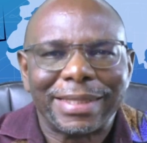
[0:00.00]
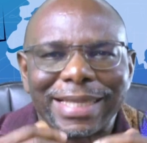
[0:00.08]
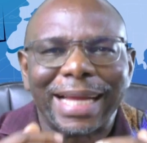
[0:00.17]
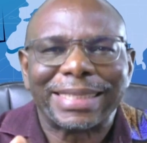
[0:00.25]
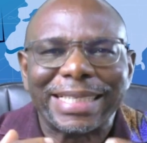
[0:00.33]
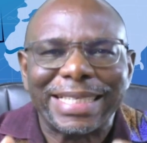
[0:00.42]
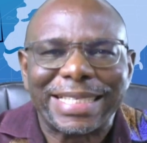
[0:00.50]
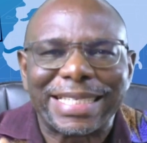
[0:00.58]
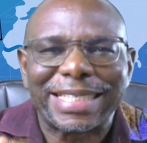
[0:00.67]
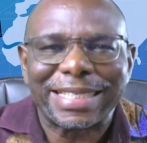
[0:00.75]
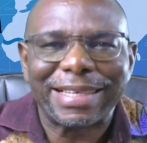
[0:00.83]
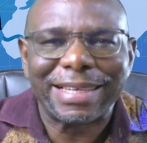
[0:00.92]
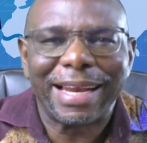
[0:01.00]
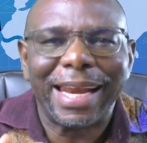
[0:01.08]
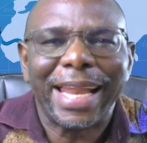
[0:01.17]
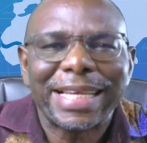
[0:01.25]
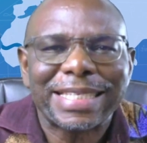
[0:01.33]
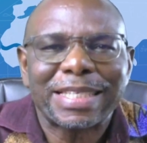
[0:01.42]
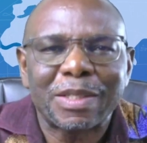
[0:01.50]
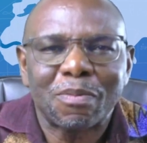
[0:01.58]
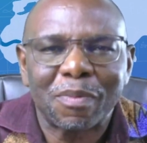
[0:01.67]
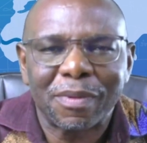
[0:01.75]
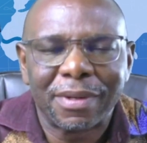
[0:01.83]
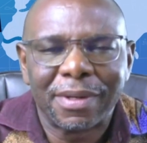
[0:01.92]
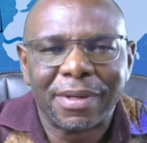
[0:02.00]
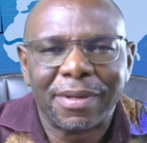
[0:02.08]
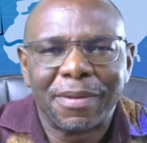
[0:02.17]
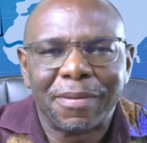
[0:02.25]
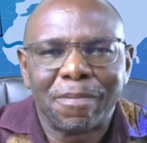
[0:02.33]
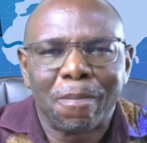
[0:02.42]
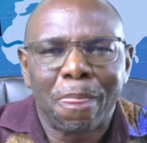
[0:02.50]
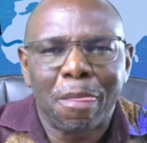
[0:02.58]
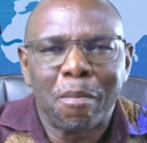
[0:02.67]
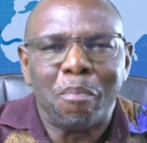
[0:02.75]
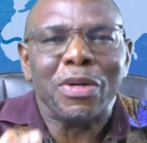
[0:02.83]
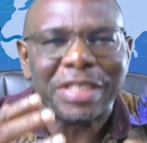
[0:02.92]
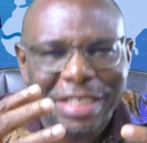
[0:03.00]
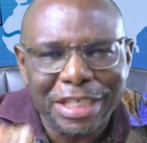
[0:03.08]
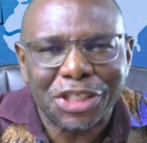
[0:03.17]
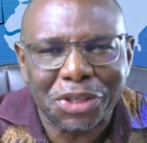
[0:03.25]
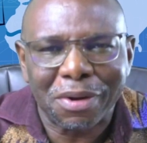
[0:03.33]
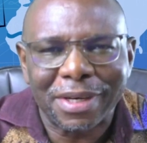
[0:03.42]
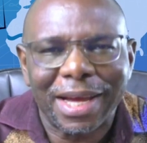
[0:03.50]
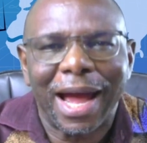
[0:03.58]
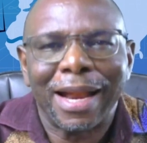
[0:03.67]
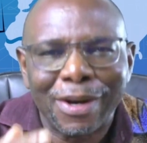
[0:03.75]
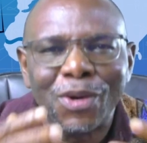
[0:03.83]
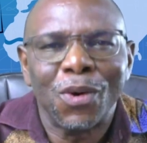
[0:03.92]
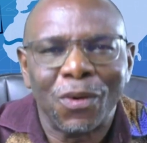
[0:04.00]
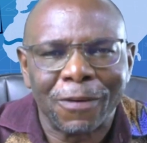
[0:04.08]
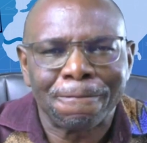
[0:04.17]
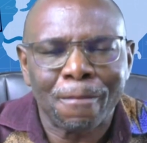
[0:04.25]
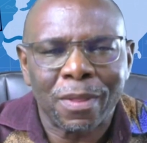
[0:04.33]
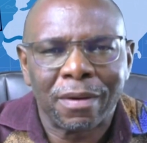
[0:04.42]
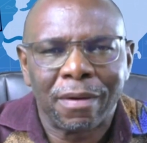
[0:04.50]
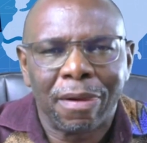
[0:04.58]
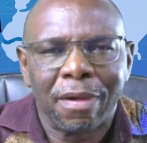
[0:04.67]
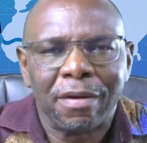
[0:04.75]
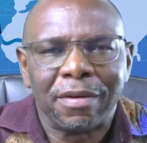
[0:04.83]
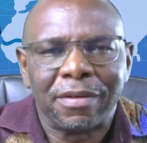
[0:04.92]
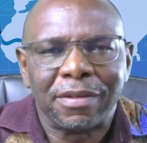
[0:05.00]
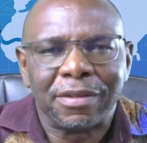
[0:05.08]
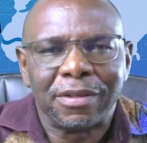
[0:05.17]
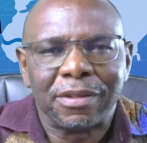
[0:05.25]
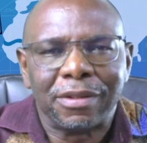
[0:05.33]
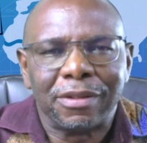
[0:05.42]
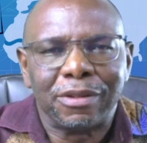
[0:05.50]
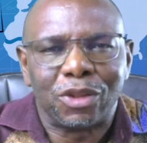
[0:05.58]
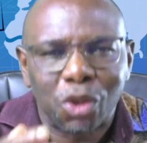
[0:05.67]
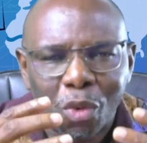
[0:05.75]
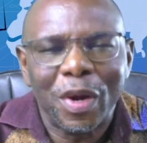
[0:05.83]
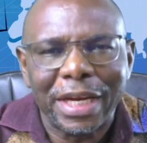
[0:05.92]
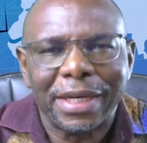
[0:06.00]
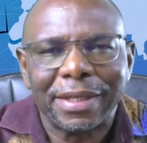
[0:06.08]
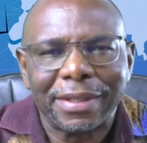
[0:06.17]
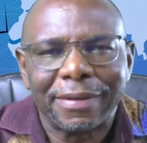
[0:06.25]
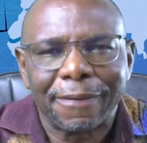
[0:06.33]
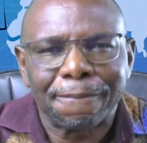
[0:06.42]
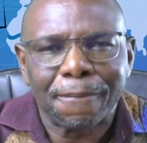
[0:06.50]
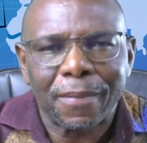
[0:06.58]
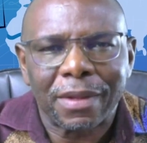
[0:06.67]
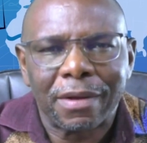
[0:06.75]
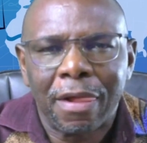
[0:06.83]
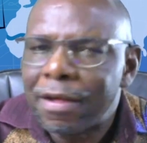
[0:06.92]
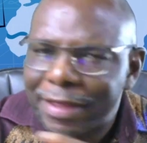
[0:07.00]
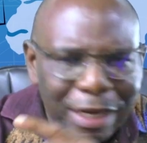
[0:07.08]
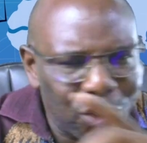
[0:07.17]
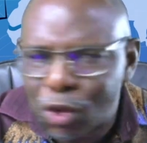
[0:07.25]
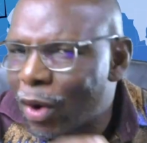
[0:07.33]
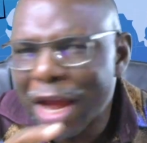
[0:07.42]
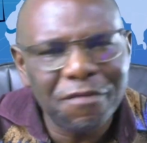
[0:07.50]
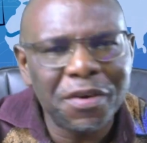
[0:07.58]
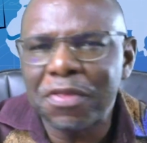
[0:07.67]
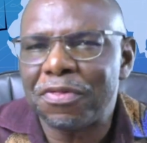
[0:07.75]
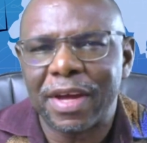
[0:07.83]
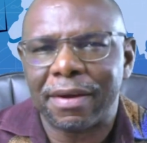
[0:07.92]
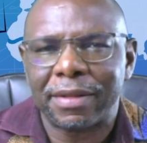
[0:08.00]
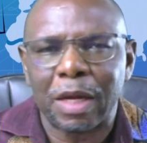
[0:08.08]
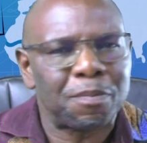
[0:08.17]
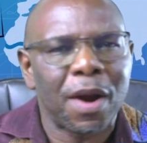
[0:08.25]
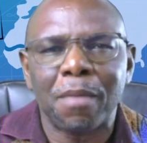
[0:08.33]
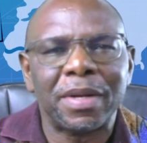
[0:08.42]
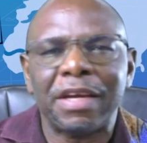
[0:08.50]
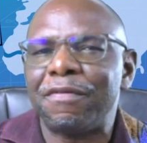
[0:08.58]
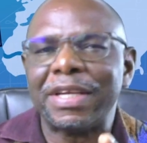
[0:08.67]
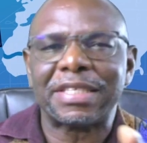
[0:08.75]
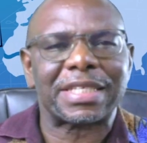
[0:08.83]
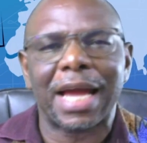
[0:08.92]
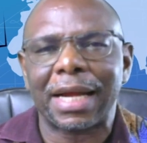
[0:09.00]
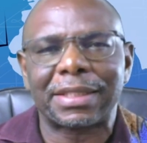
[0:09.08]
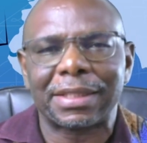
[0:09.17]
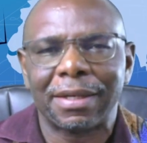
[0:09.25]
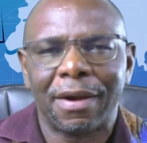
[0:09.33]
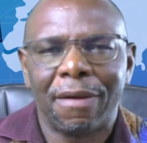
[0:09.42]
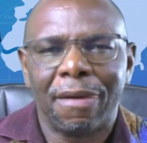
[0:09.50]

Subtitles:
that is less positioned and known to win, they do everything. They probably even start